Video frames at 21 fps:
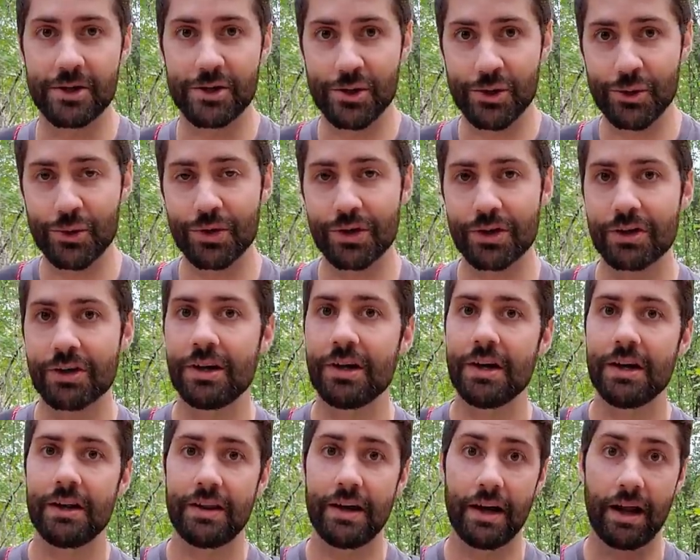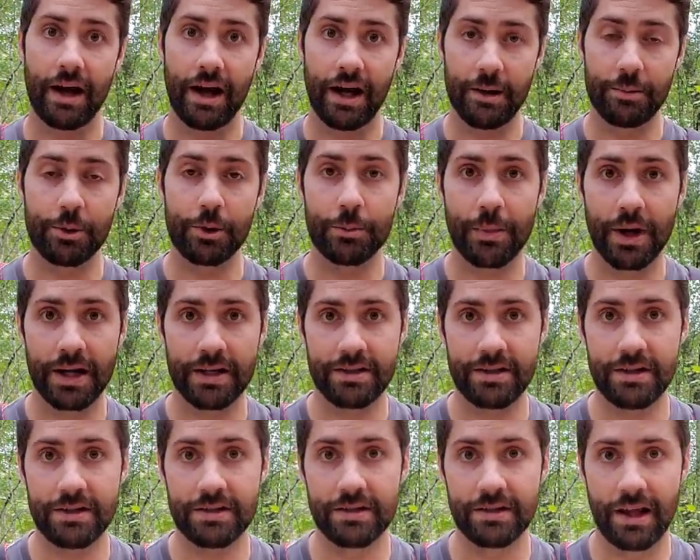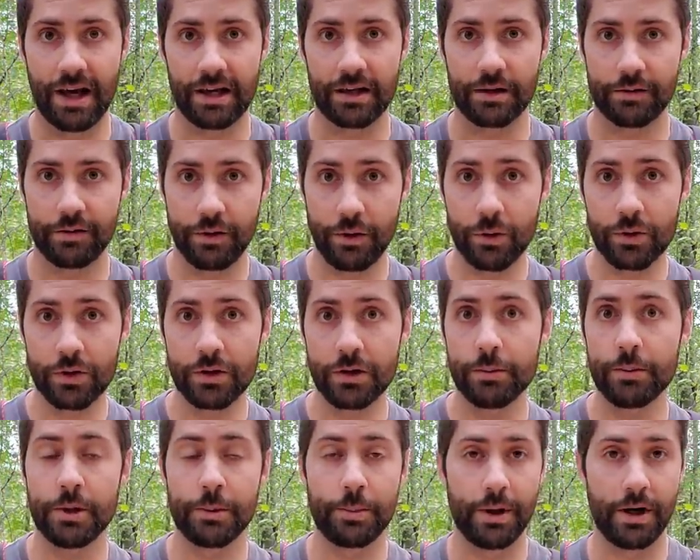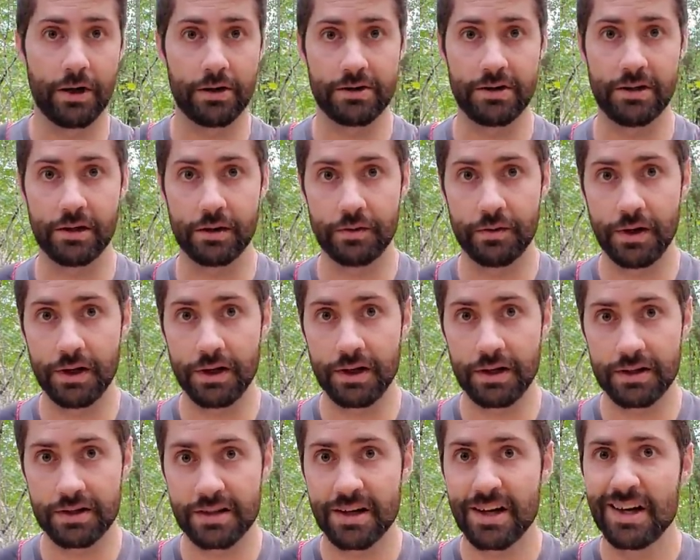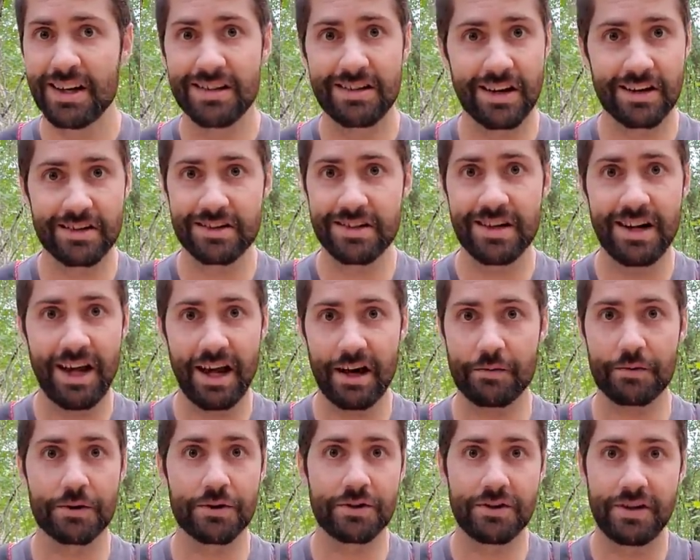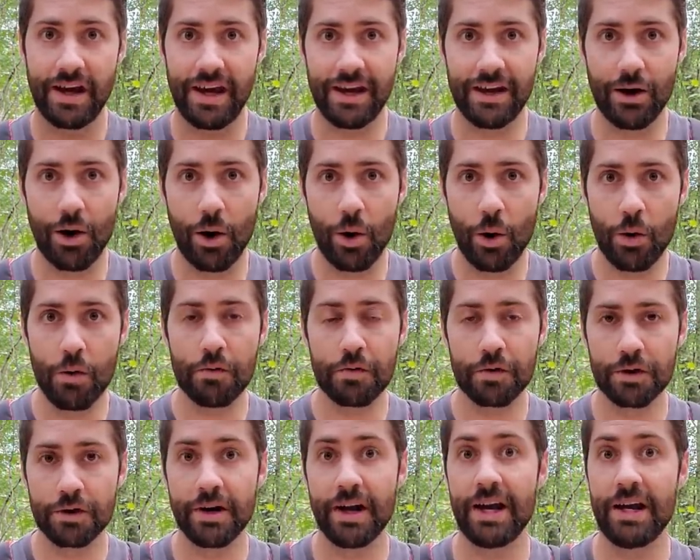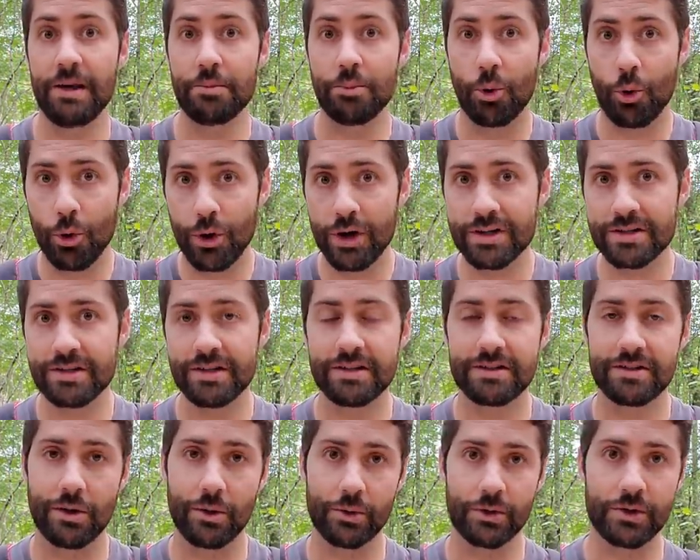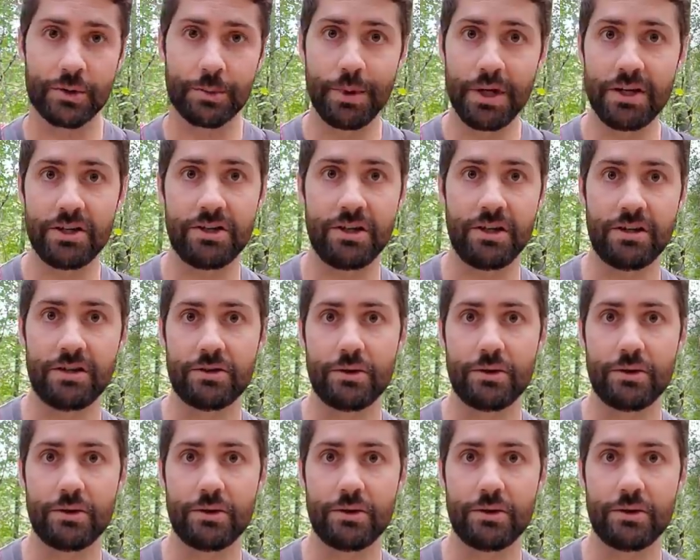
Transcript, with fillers: sure that Hypomyces lactiflorum, the parasitic fungus, doesn't ever take over a poisonous host species.